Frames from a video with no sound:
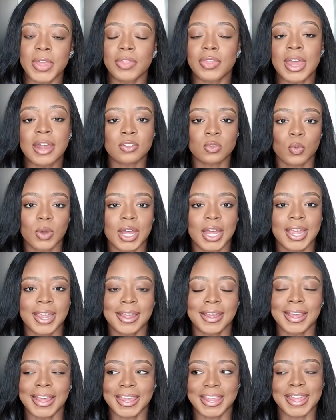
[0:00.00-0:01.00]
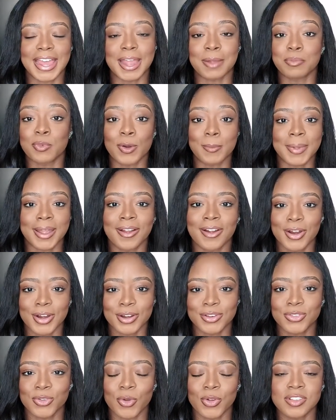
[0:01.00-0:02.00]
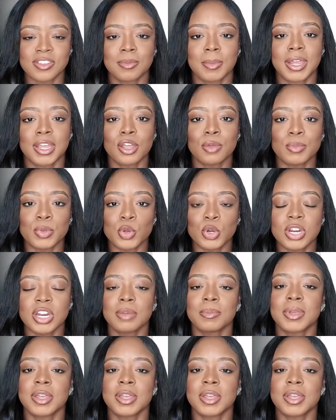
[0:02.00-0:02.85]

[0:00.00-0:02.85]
And that's why like I pour my heart and soul into my community,